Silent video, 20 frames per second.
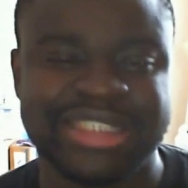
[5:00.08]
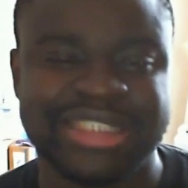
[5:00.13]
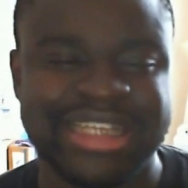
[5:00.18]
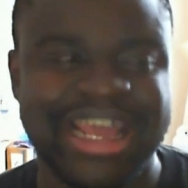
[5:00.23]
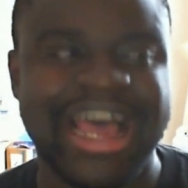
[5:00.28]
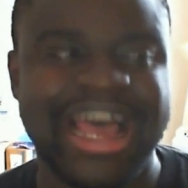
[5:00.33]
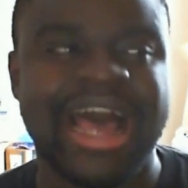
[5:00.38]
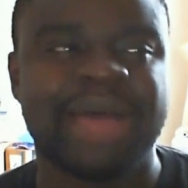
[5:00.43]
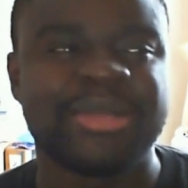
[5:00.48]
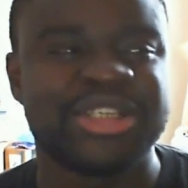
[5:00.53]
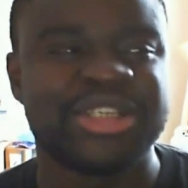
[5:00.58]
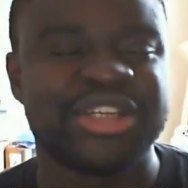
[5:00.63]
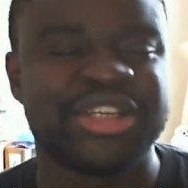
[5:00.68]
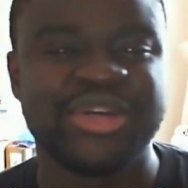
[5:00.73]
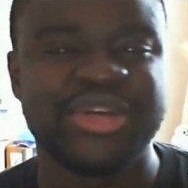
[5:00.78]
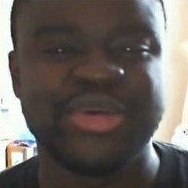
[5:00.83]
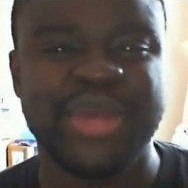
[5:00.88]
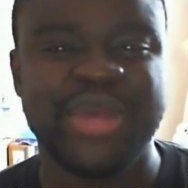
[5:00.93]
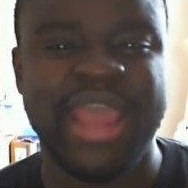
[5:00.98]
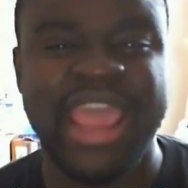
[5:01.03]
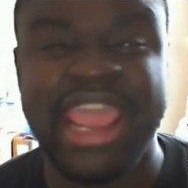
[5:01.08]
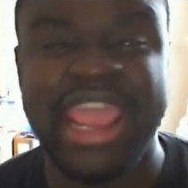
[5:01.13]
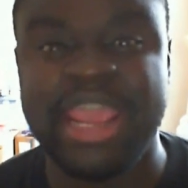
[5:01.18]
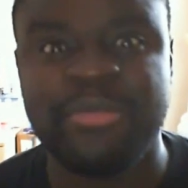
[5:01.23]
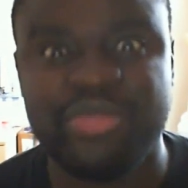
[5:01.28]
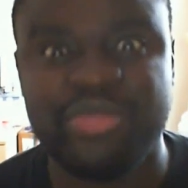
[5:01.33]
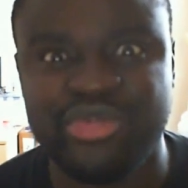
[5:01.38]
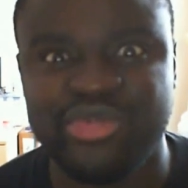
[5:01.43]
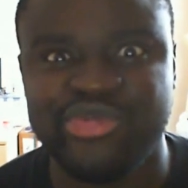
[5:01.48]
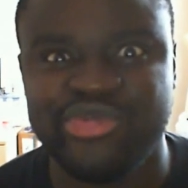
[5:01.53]
was an absolute
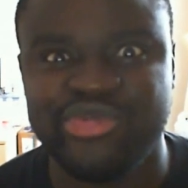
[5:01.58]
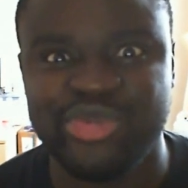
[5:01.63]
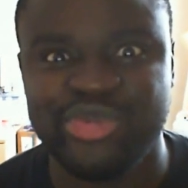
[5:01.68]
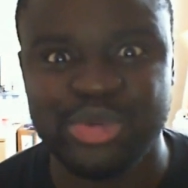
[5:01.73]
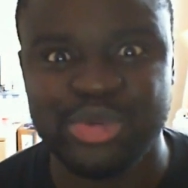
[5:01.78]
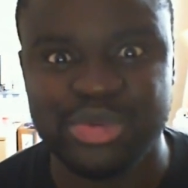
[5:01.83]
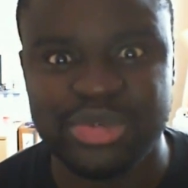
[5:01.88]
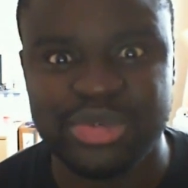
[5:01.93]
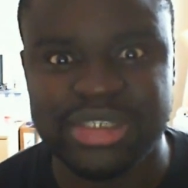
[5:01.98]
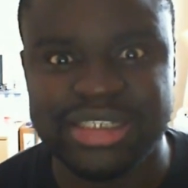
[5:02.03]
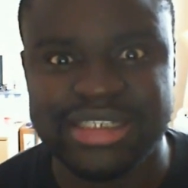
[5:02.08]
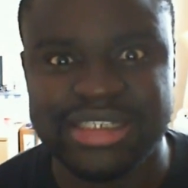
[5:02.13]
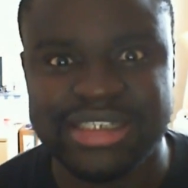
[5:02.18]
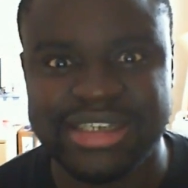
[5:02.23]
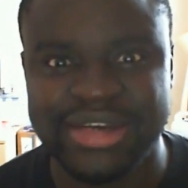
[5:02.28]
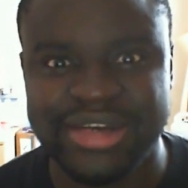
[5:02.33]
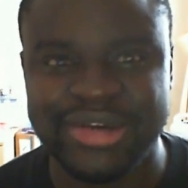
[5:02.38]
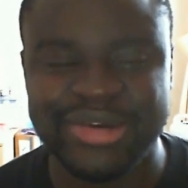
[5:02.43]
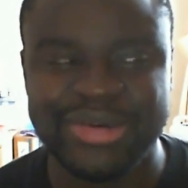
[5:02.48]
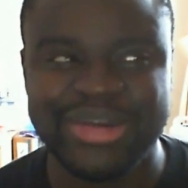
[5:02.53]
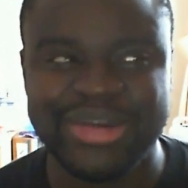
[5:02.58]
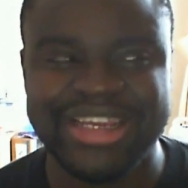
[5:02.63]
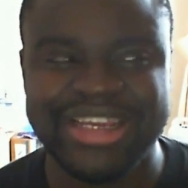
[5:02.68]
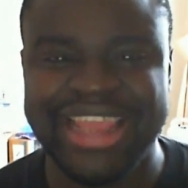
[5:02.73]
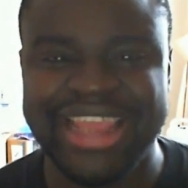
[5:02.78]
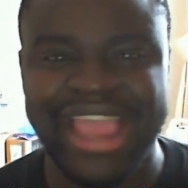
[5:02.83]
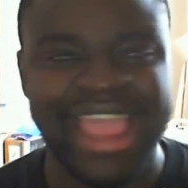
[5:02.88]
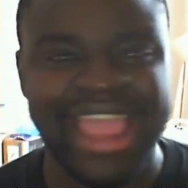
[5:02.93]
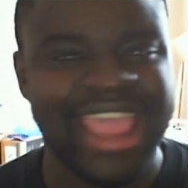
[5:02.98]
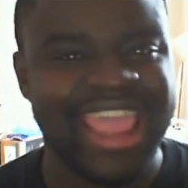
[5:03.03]
April Fool's. So
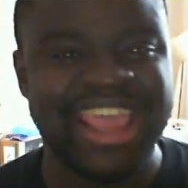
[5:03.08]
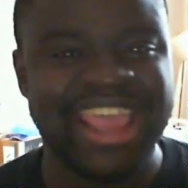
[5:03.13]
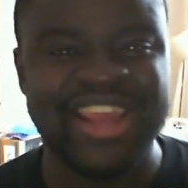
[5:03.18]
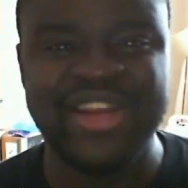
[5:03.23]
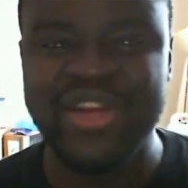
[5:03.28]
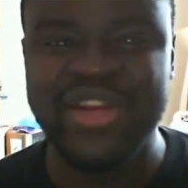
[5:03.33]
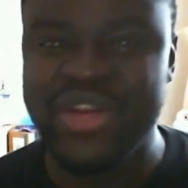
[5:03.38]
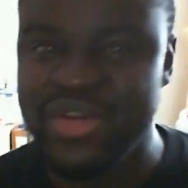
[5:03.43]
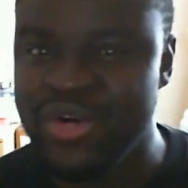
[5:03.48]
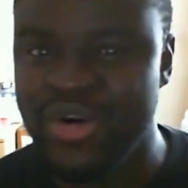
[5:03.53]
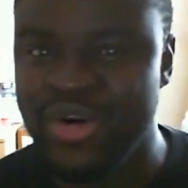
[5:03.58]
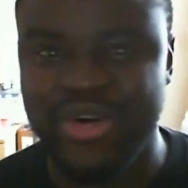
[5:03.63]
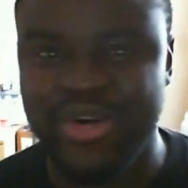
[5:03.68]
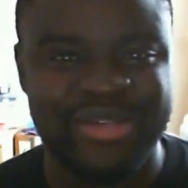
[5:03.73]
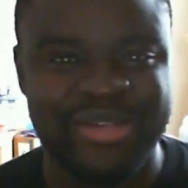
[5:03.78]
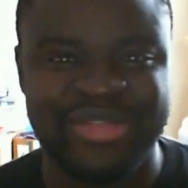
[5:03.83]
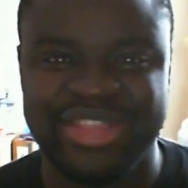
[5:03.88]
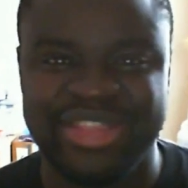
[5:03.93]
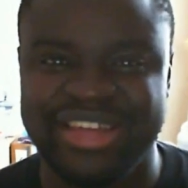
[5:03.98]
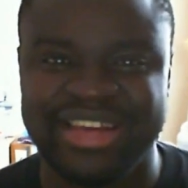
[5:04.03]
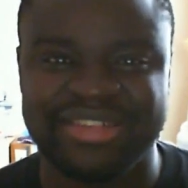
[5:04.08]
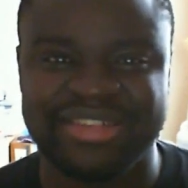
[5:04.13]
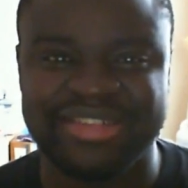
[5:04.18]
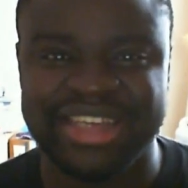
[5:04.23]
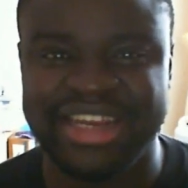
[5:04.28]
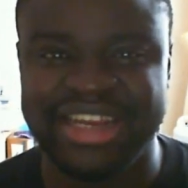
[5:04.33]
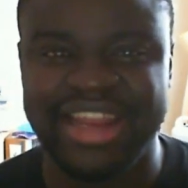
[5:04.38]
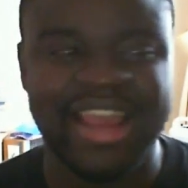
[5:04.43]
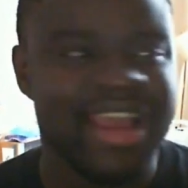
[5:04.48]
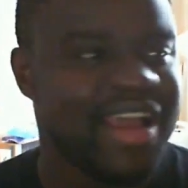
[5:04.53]
yeah, ignore everything I've
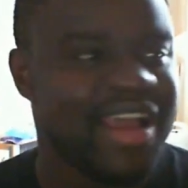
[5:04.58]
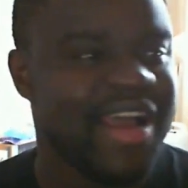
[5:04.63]
said.